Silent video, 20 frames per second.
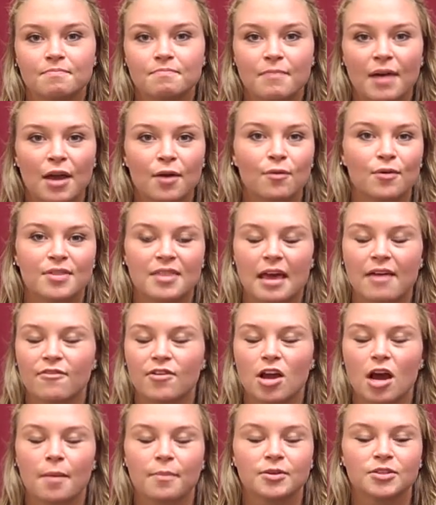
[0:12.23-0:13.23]
better with
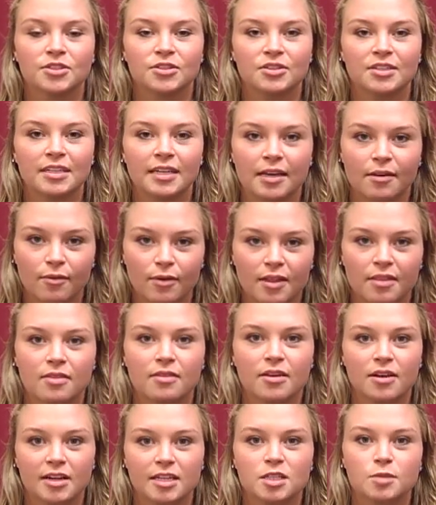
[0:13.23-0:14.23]
every opportunity,
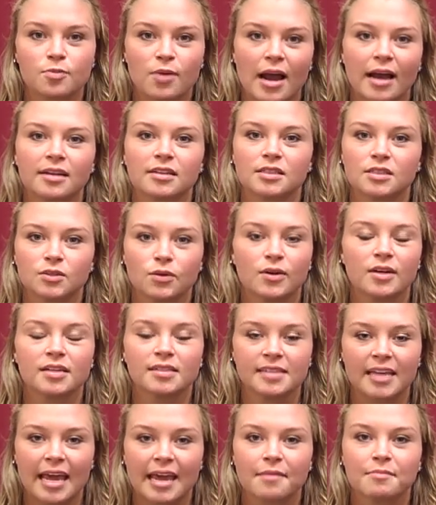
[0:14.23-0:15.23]
whether it's practice or
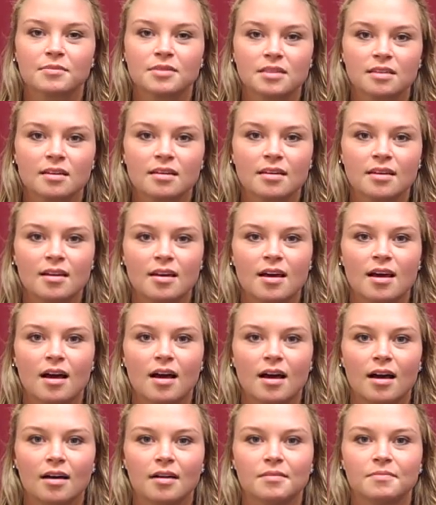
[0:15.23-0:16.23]
it's games.
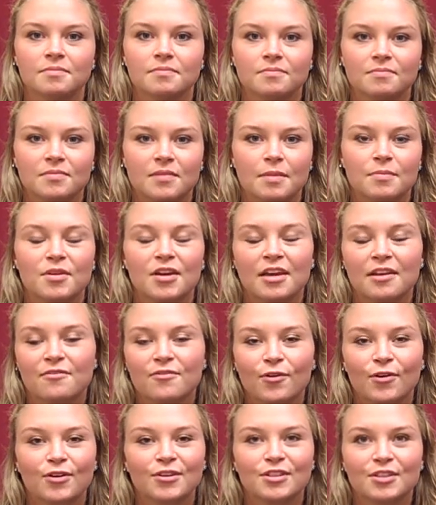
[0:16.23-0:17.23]
I'm looking
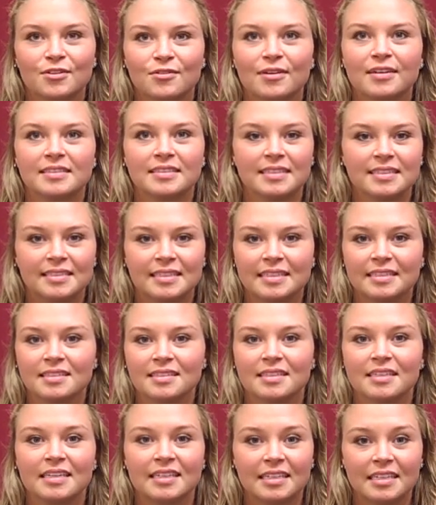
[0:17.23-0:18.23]
forward to the rest of the
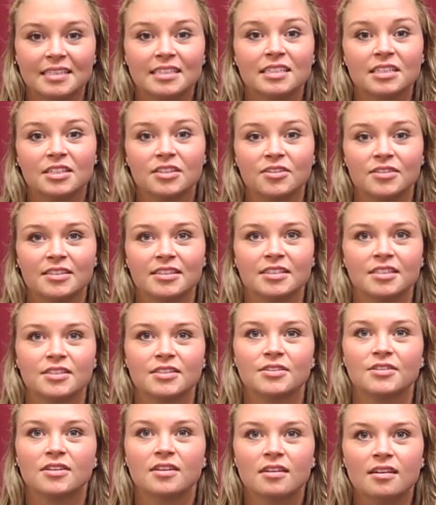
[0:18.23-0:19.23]
season and continuing
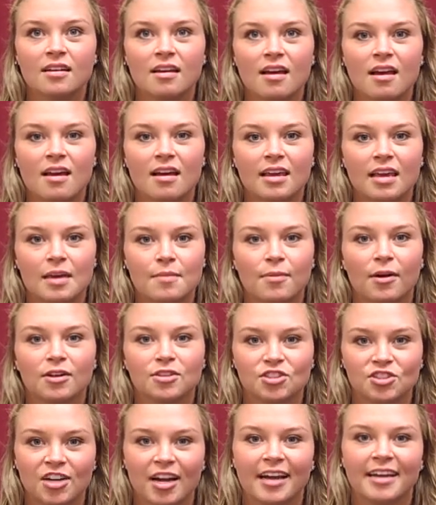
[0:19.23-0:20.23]
to keep our
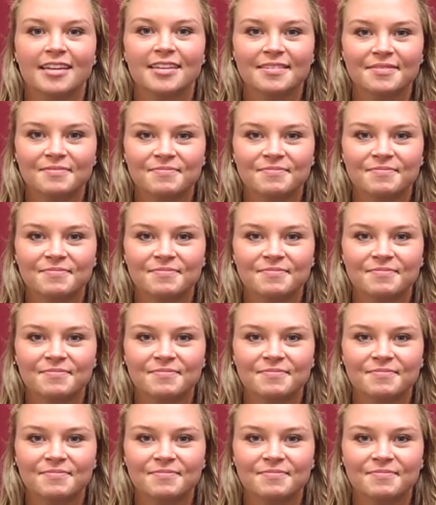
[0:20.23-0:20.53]
stride.